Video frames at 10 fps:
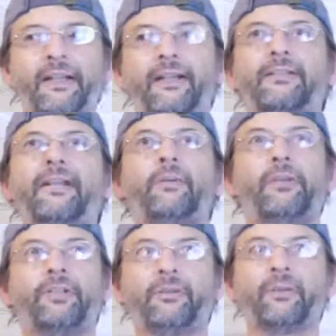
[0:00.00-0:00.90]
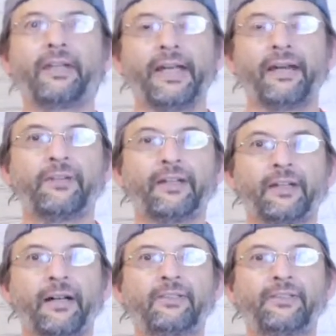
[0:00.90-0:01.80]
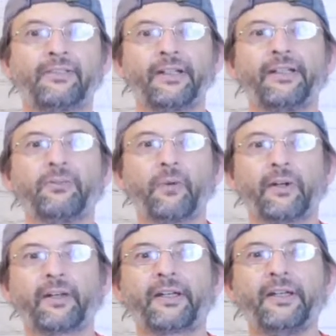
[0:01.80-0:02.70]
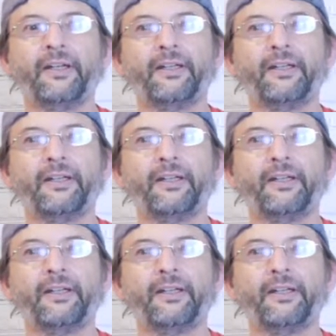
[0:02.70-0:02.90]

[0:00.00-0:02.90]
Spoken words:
it's like when you're really having to concentrate and work,